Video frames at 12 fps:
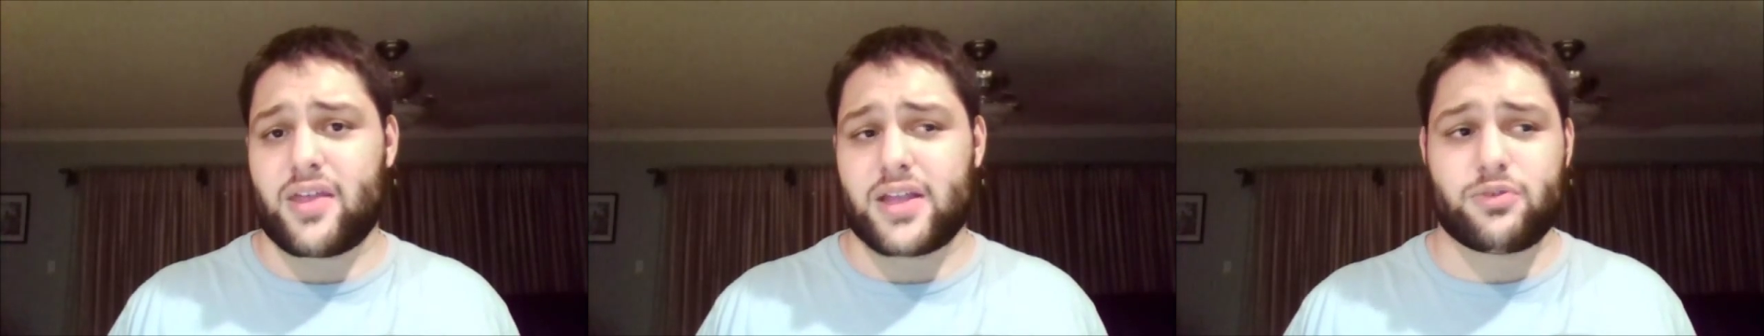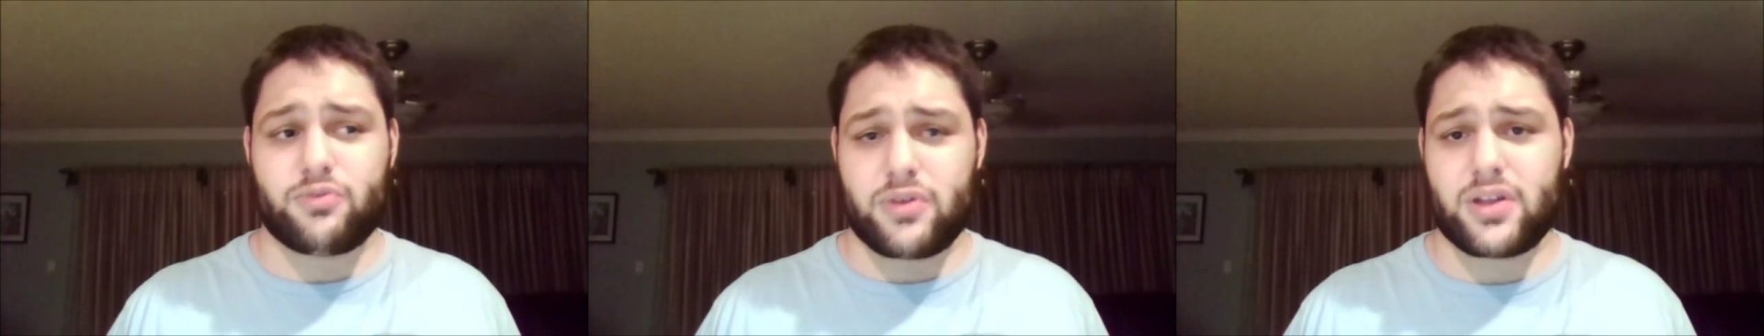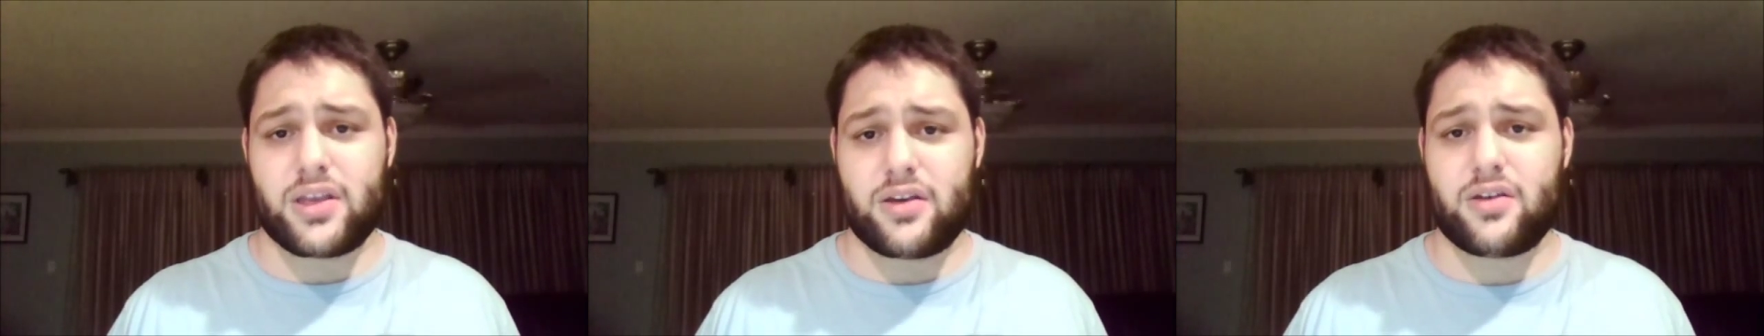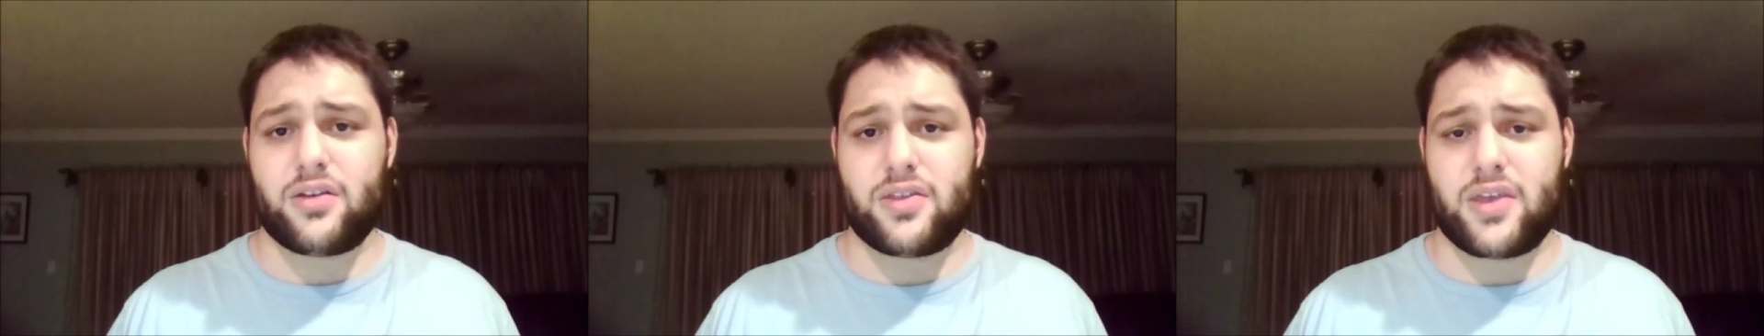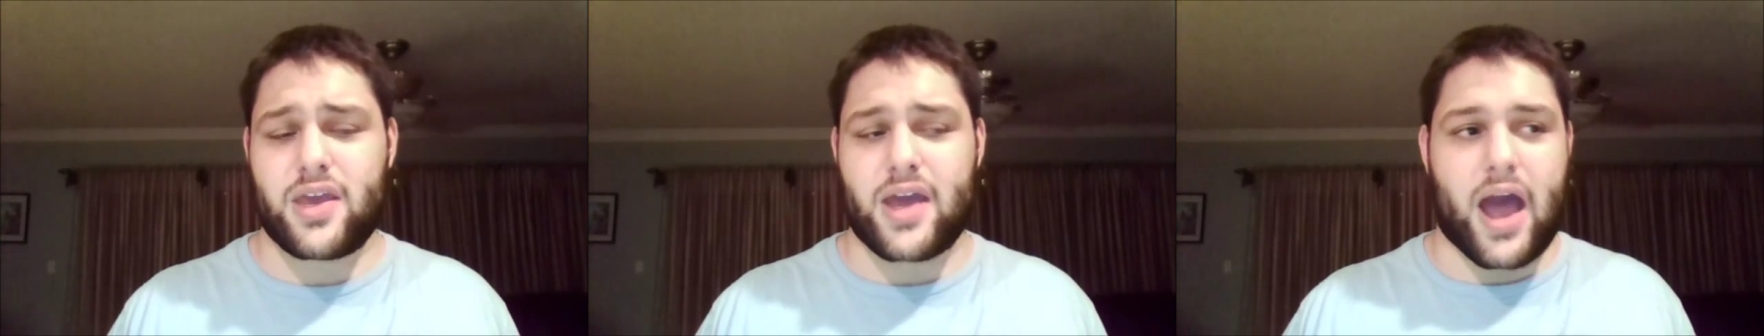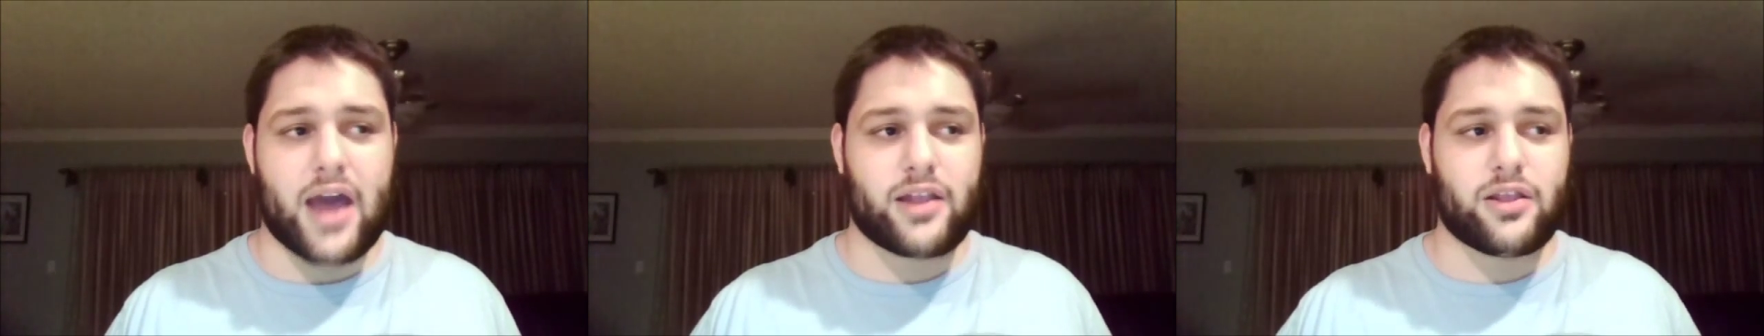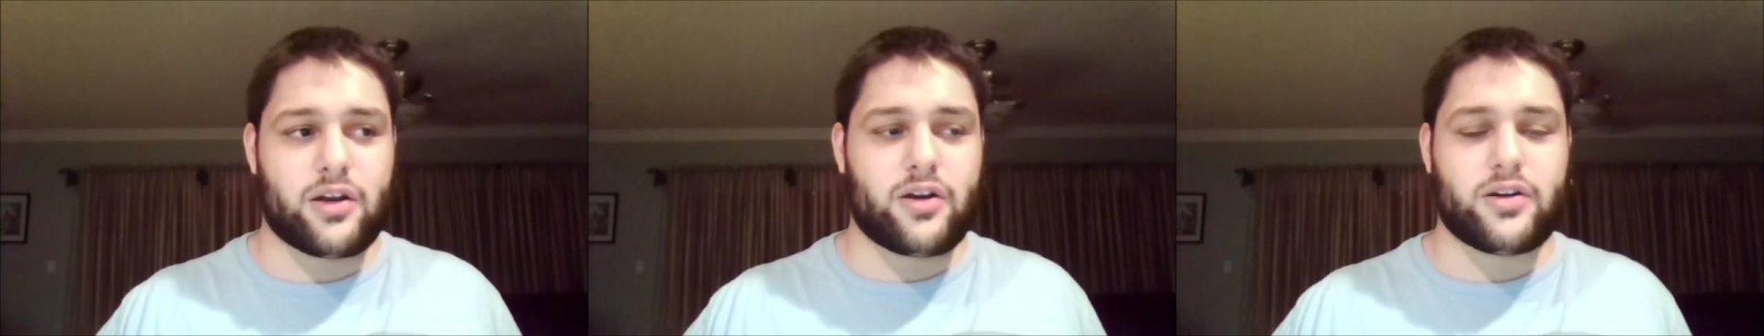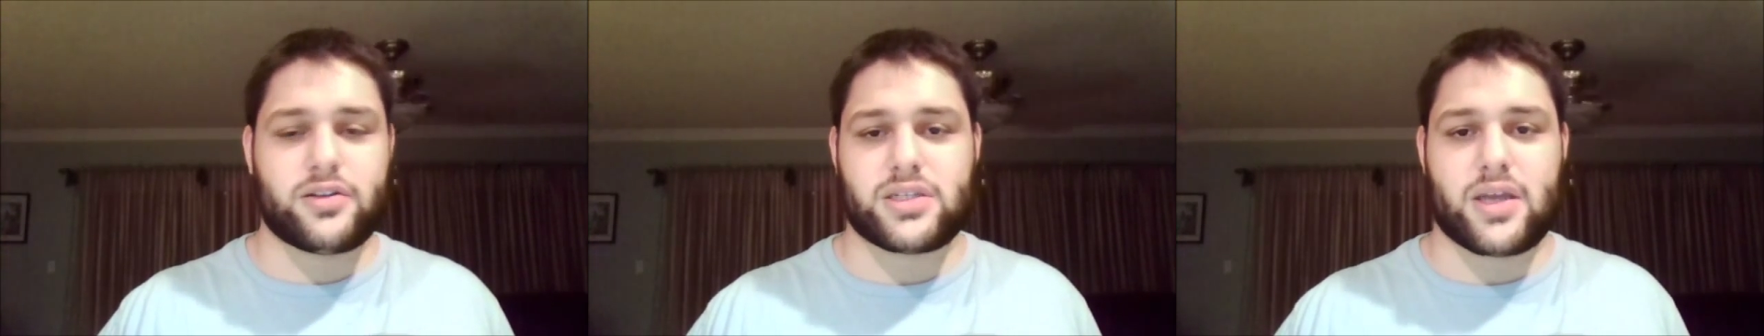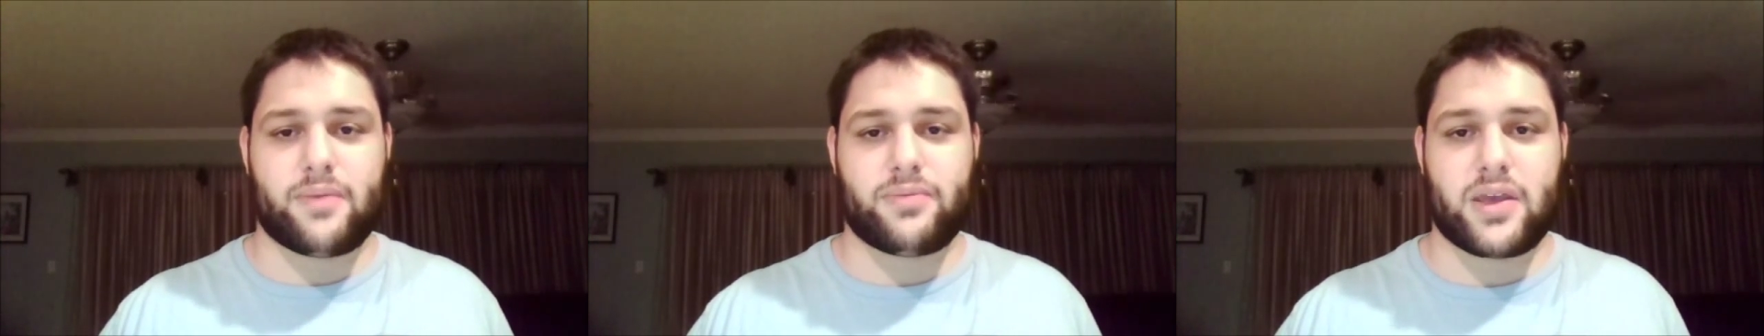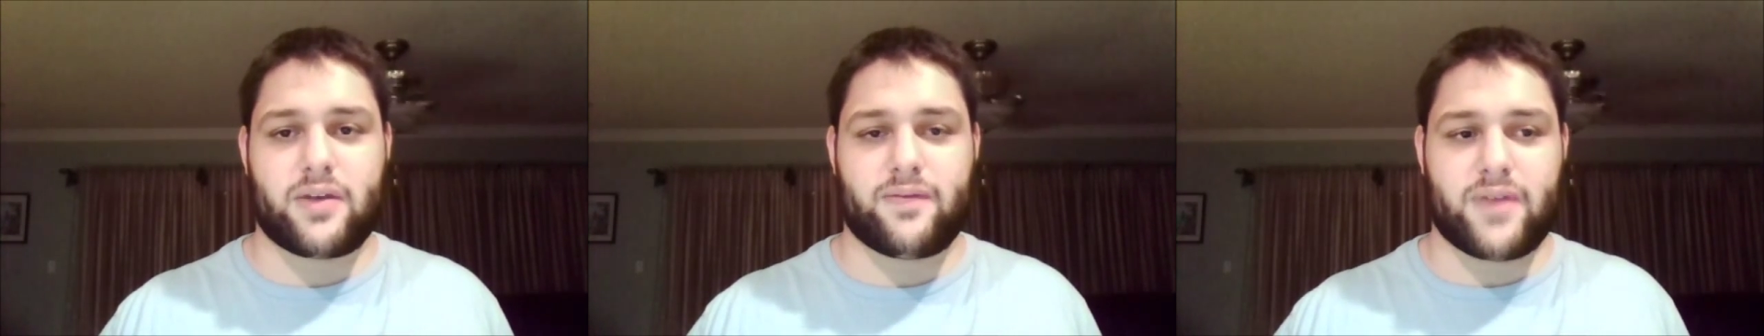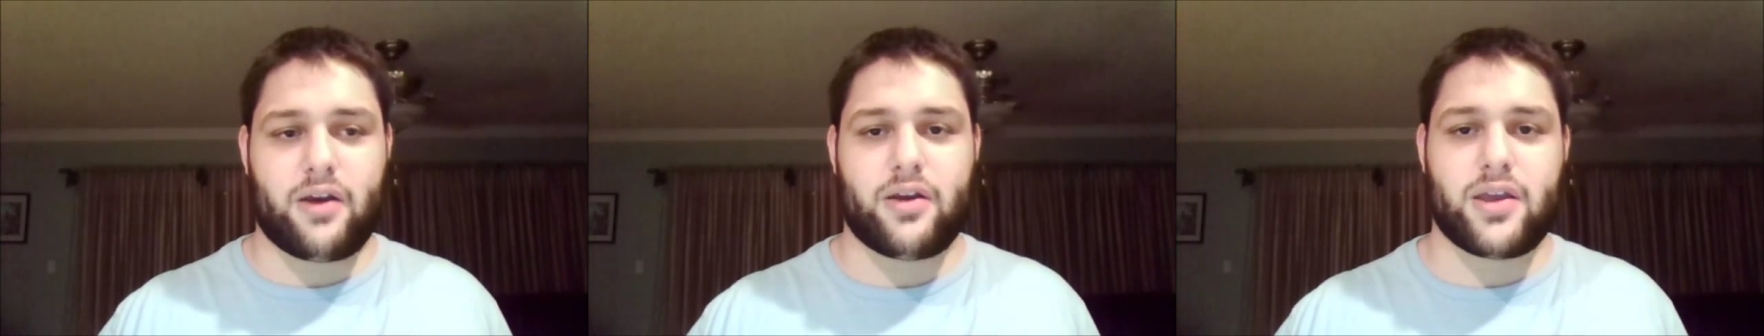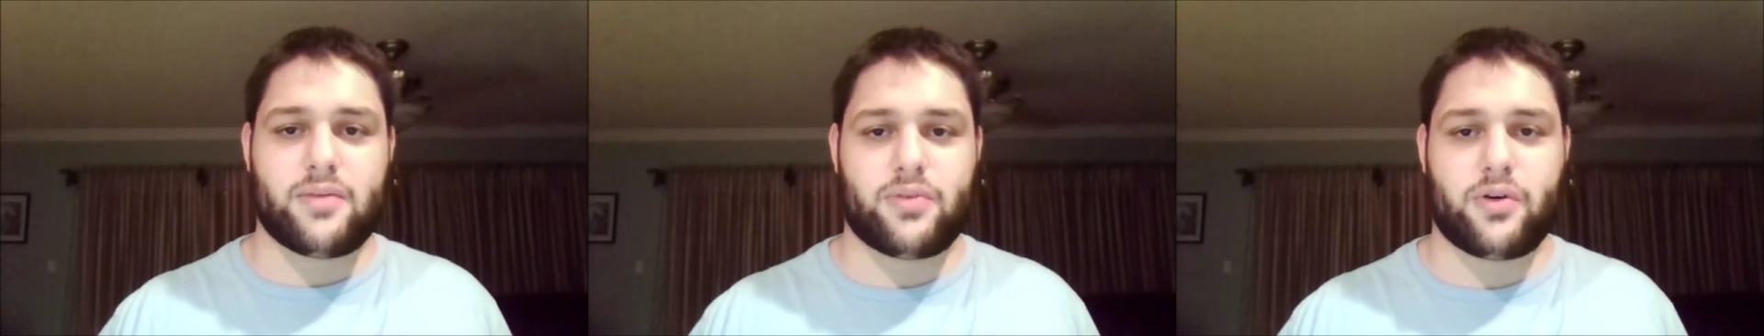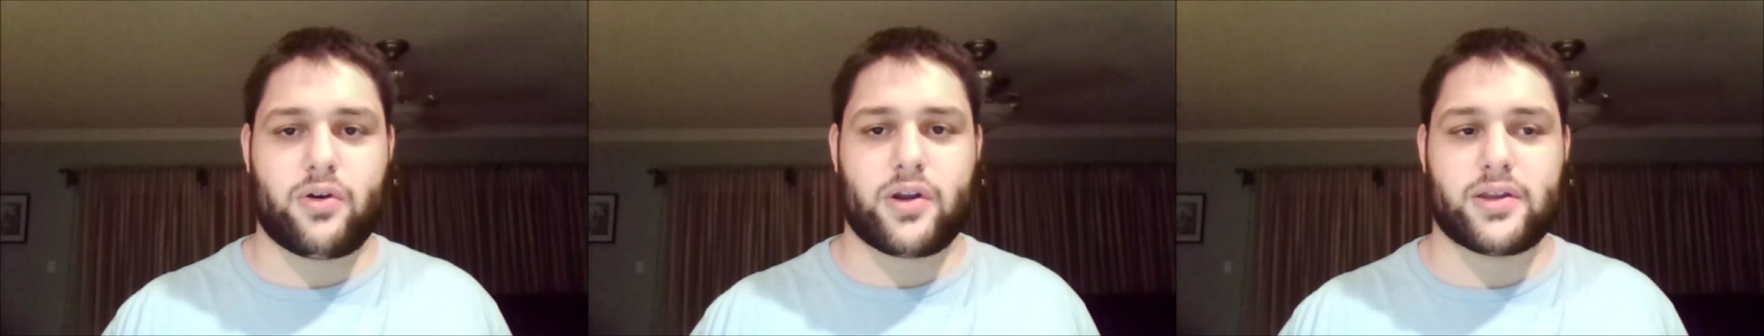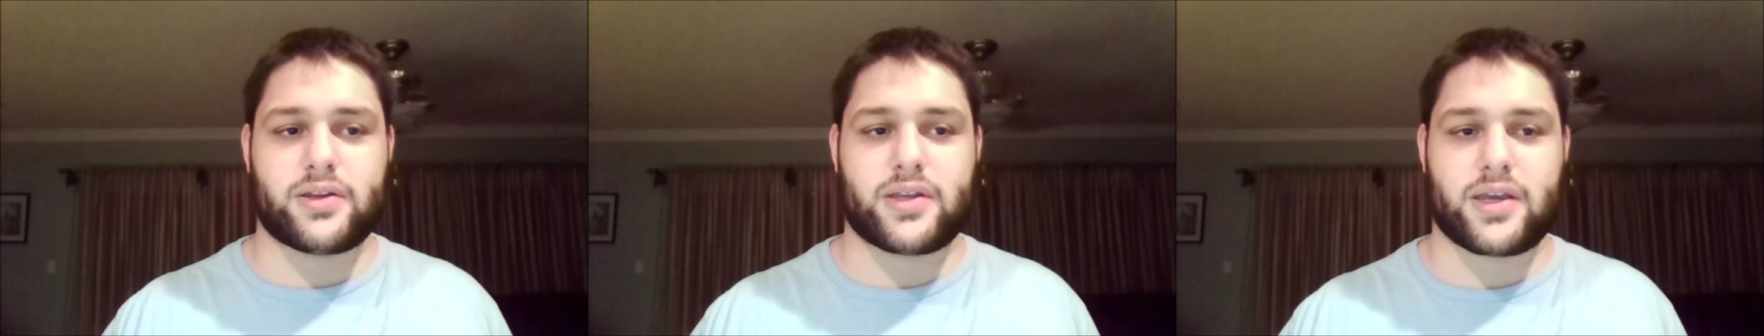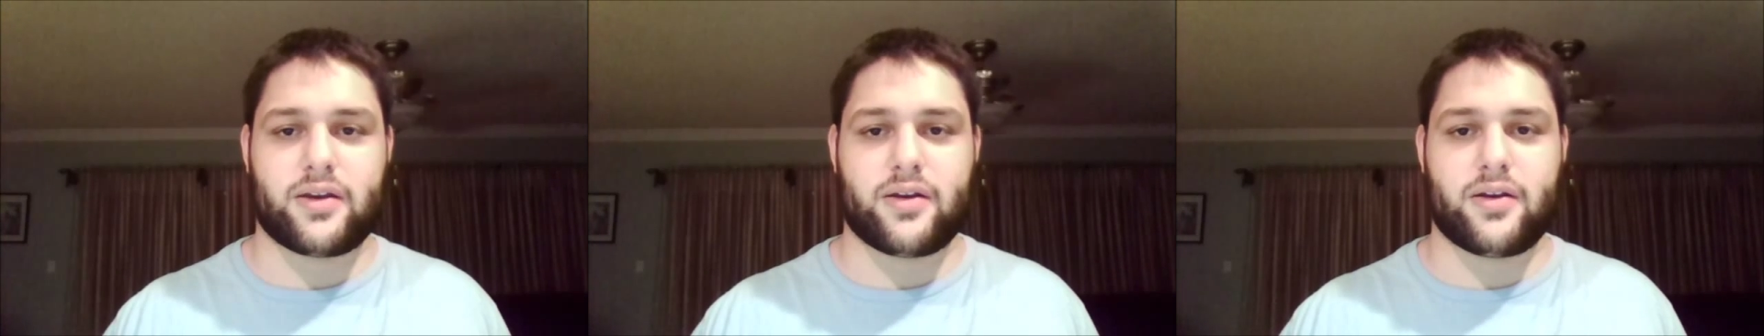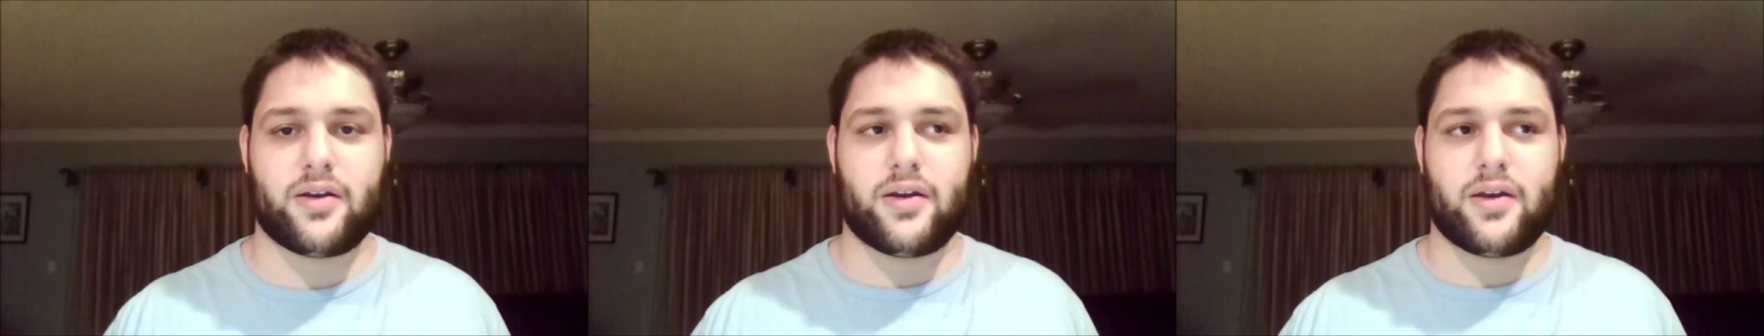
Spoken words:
That's a really good thing. I learned something very important here,